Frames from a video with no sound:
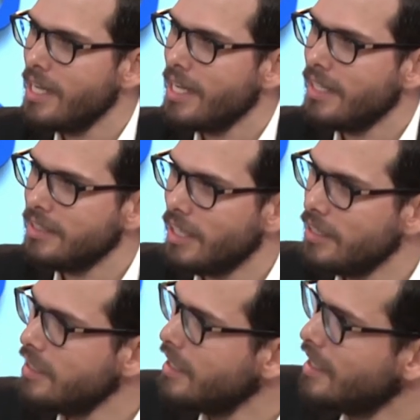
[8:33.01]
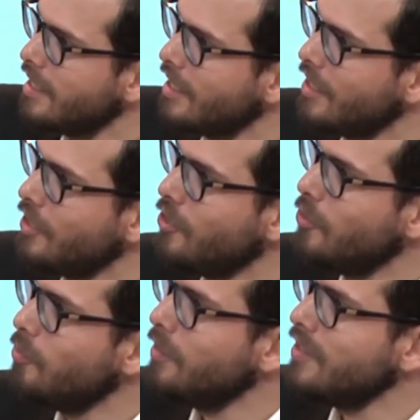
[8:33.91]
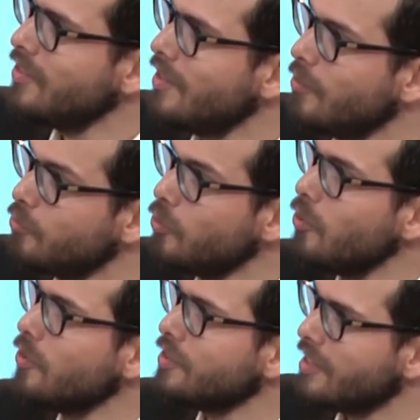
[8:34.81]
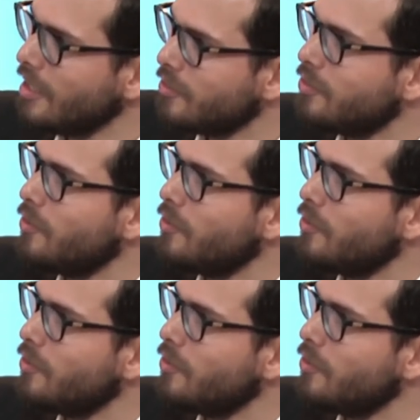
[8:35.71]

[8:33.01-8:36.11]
and then human rulers that